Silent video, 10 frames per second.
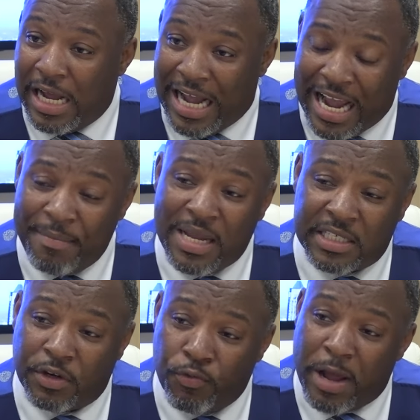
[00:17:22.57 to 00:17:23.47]
I'm
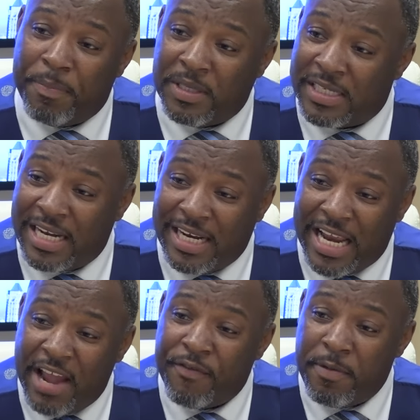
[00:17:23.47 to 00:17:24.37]
into
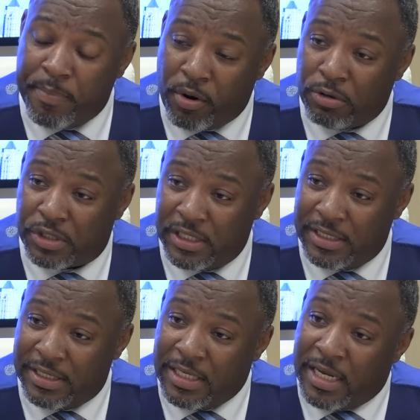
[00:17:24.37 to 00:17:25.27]
representing every
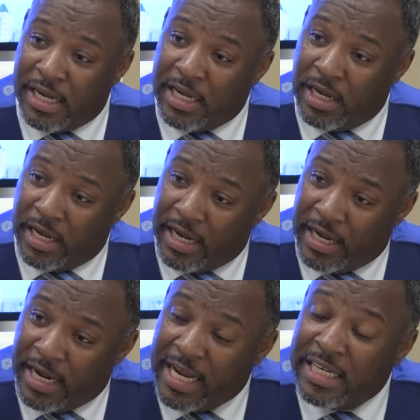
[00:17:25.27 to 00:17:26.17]
person
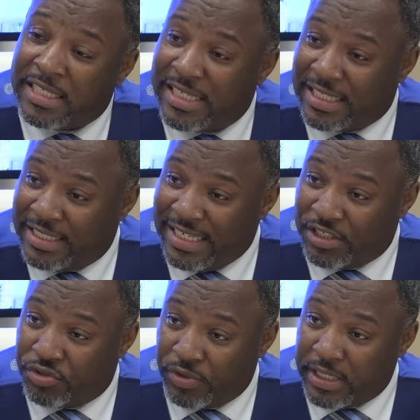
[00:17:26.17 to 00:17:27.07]
in the 6th
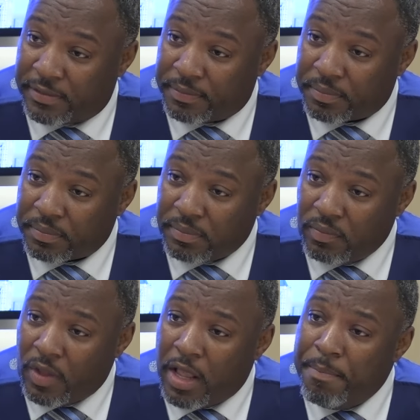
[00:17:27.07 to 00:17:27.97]
District,
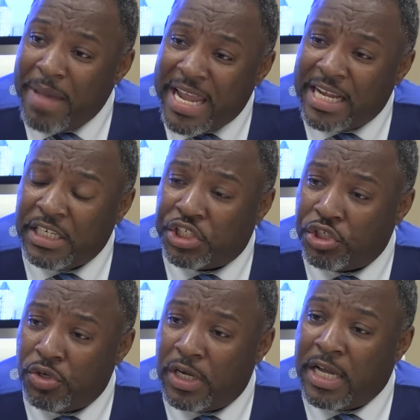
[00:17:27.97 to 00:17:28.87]
making
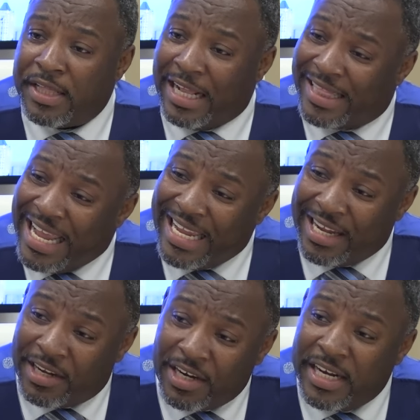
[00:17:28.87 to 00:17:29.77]
sure that they
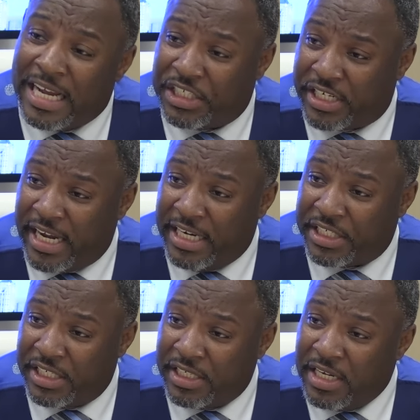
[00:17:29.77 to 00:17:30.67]
get good
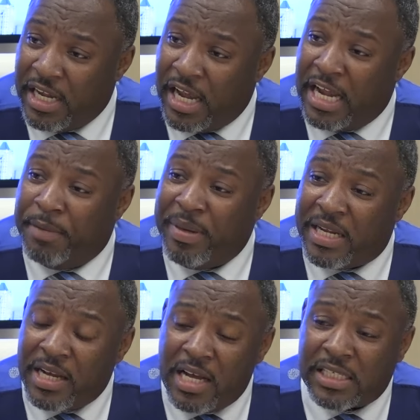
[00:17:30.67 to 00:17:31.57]
education. And
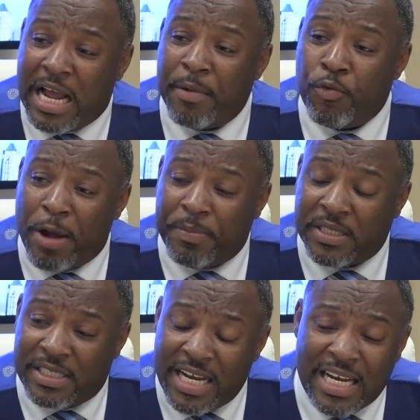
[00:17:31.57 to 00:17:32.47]
because I'm
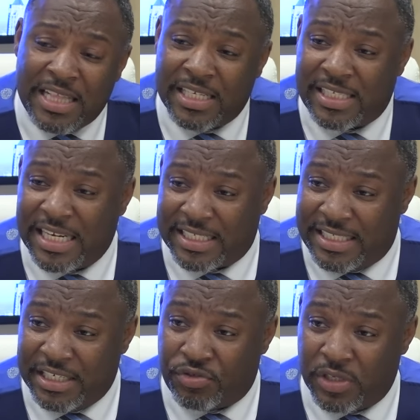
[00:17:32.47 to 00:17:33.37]
representing the 6th
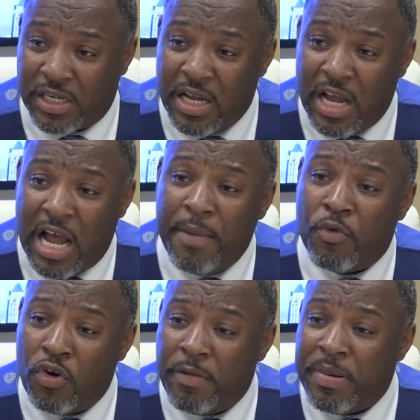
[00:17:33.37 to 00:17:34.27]
District, I'm
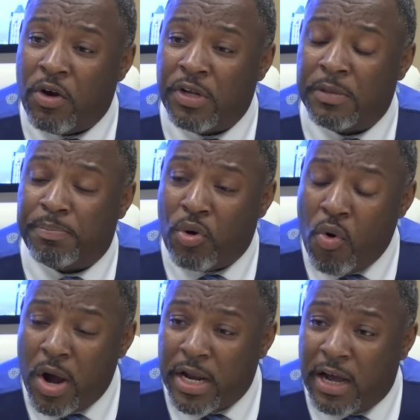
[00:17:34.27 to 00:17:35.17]
going to be on the
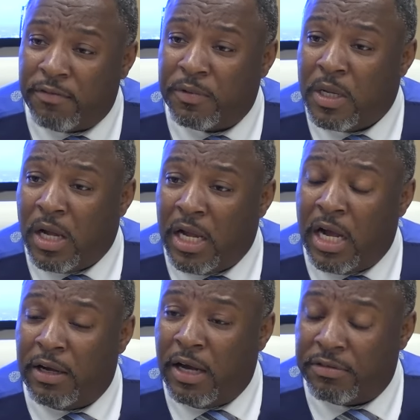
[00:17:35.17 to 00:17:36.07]
board
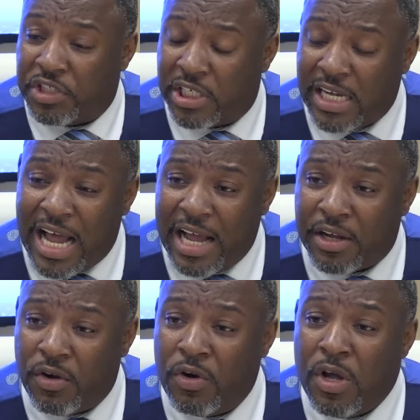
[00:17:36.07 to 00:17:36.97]
of
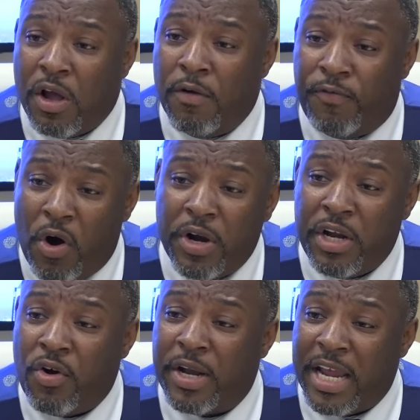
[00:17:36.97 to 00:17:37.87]
Chicago
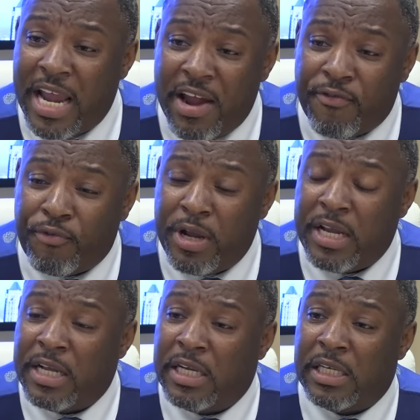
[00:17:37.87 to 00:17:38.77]
voting on
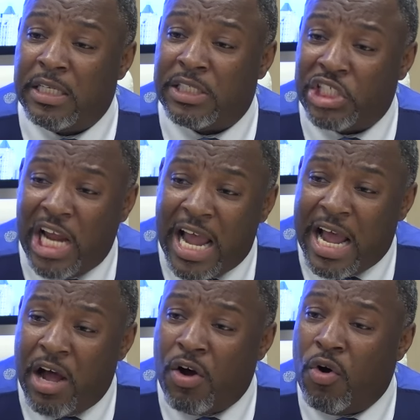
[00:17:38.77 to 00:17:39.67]
every
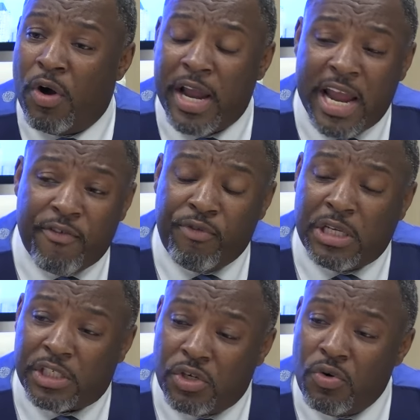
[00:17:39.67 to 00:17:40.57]
child or
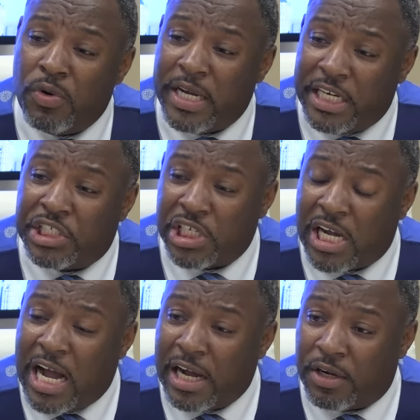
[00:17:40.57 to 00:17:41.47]
every school in
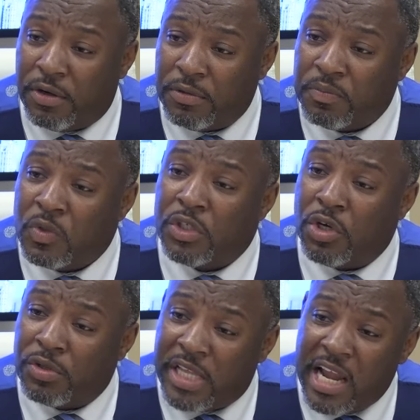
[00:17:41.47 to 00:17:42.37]
Chicago.
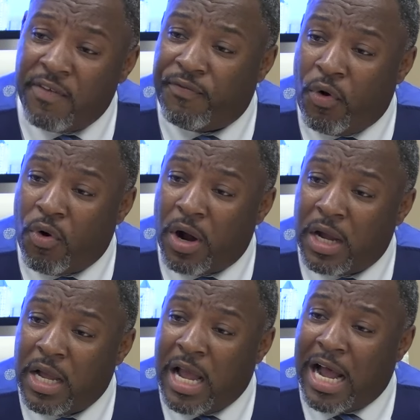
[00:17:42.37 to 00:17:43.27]
So
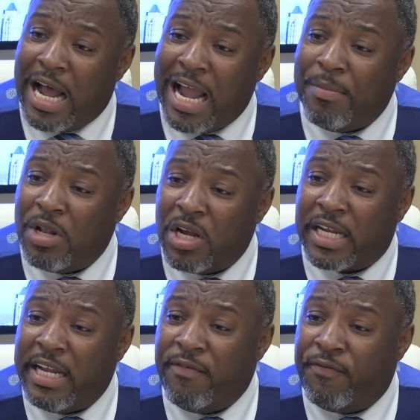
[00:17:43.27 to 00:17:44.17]
therefore, I'm
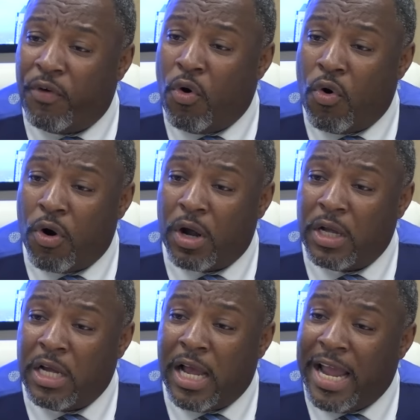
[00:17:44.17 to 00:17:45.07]
looking for
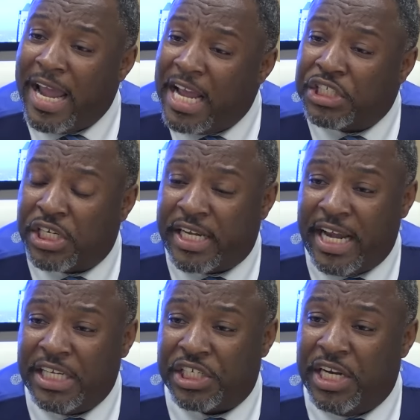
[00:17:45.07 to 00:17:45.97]

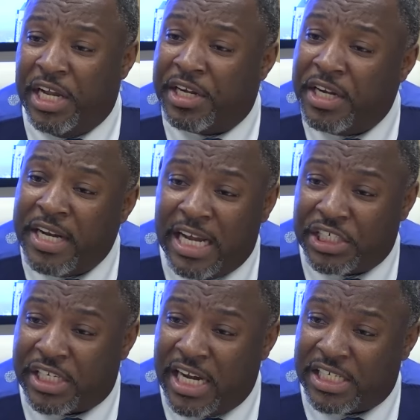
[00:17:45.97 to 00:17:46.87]
education and good
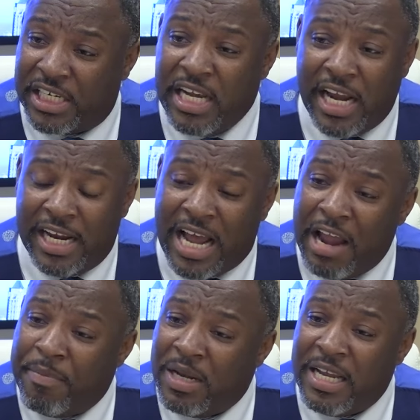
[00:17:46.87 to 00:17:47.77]
education. And I
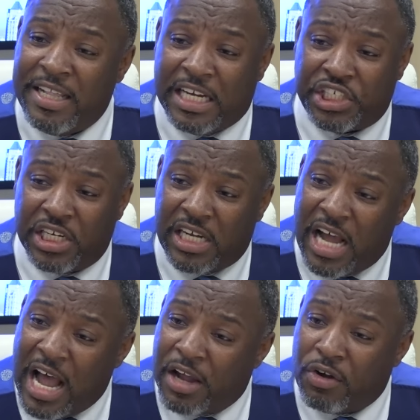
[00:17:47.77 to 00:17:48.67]
believe that
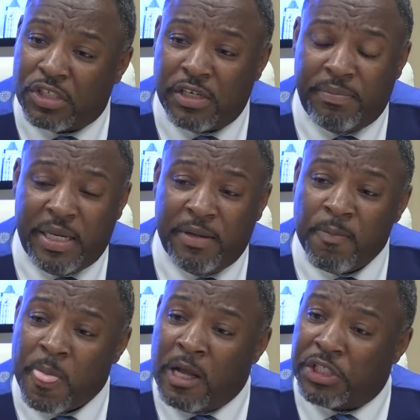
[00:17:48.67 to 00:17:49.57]
Chicago should be
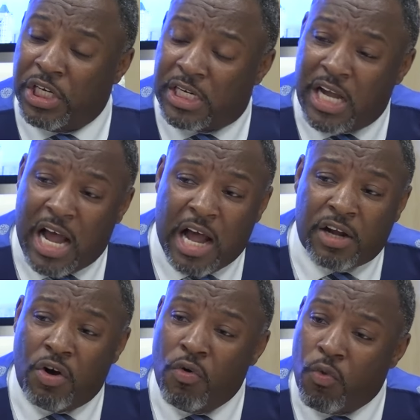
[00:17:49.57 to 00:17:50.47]

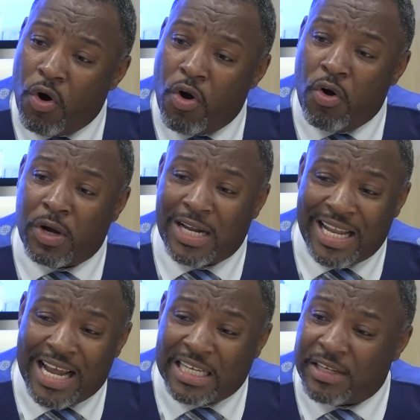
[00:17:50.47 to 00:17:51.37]
Chicago world
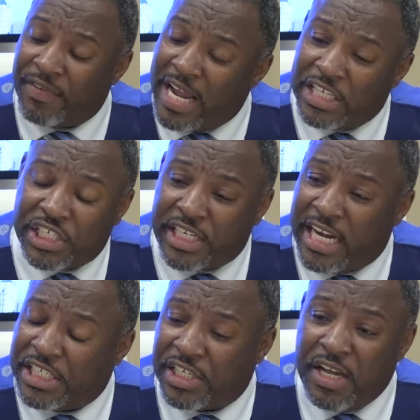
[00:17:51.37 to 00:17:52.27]
class of
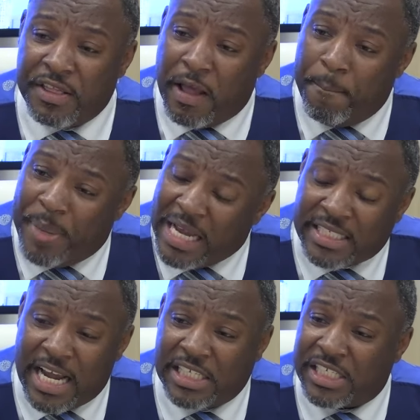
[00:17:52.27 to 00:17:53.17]
education, the
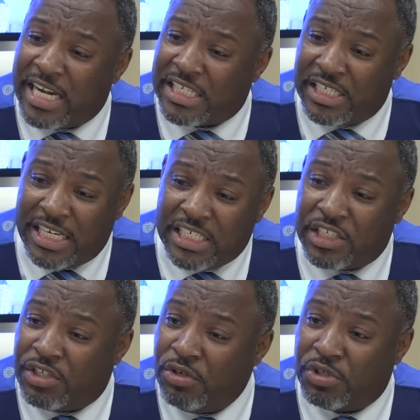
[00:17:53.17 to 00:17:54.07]
best education
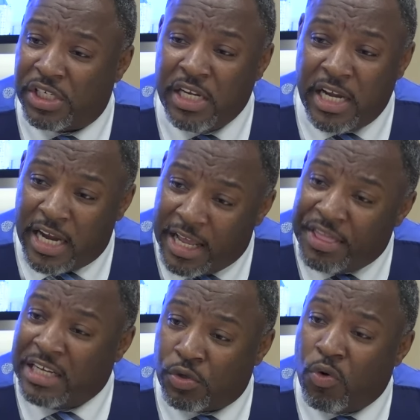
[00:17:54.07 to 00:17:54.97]
institution in
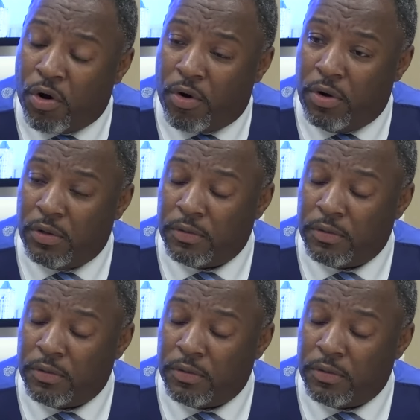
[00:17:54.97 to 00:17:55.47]
this world.